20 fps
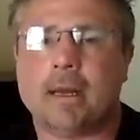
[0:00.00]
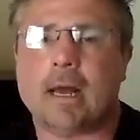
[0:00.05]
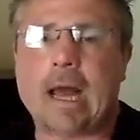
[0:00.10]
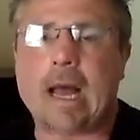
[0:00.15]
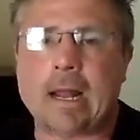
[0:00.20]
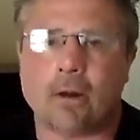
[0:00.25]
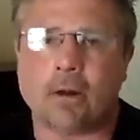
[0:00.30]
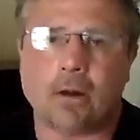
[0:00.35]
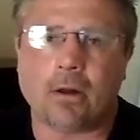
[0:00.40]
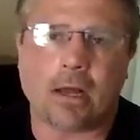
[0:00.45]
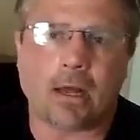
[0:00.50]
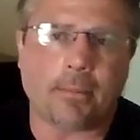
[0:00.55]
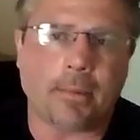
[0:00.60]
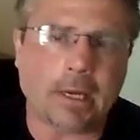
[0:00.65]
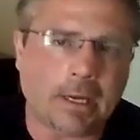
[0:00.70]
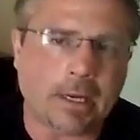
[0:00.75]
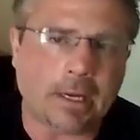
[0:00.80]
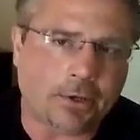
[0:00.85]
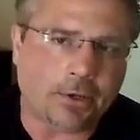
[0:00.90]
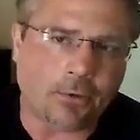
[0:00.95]
I don't know how
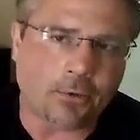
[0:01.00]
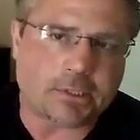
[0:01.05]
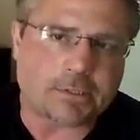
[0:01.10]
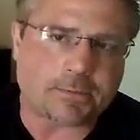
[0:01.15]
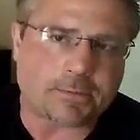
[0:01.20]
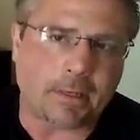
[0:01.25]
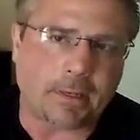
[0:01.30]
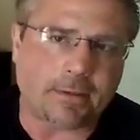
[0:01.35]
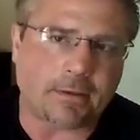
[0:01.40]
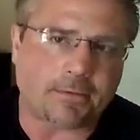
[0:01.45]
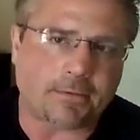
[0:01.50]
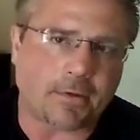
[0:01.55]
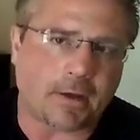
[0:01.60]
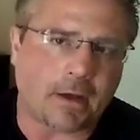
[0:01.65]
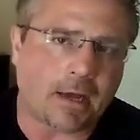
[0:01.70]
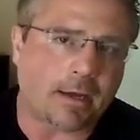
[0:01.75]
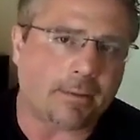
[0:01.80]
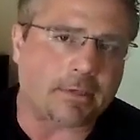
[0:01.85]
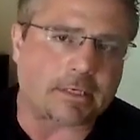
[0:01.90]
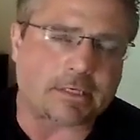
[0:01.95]
many of you would spend the
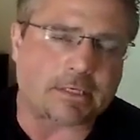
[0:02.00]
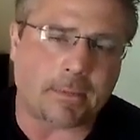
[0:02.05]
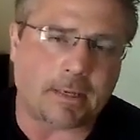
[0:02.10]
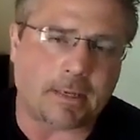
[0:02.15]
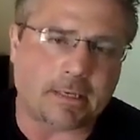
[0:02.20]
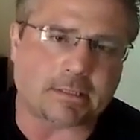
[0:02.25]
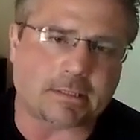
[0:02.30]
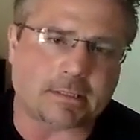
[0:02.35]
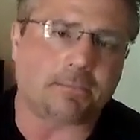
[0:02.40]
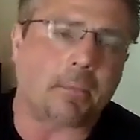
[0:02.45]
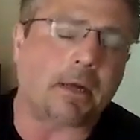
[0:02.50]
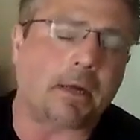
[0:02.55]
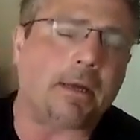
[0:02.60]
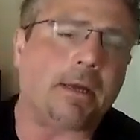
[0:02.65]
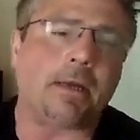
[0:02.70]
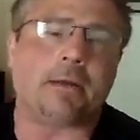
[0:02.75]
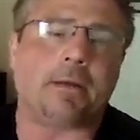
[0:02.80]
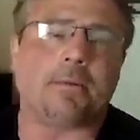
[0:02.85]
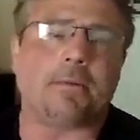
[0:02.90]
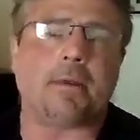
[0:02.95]
time to spend some
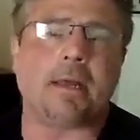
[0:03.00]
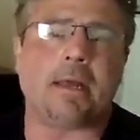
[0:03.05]
money